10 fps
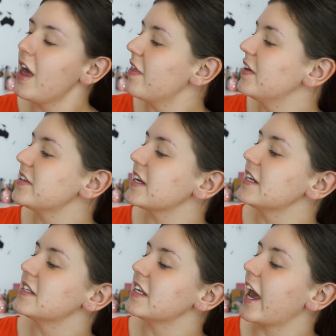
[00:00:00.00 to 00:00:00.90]
This
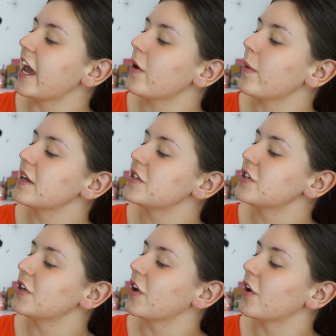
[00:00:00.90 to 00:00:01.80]
is the AOA
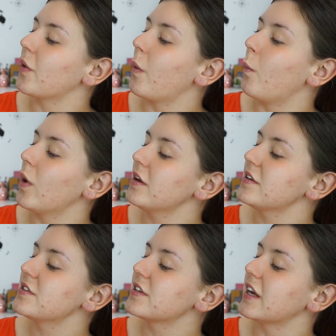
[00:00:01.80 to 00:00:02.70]
Studio Wonder
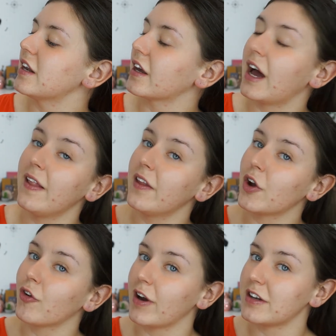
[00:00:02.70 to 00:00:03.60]
Skin Color
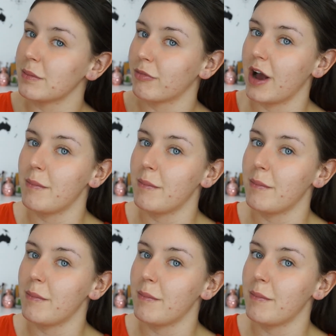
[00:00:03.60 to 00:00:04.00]
Correcting Primer.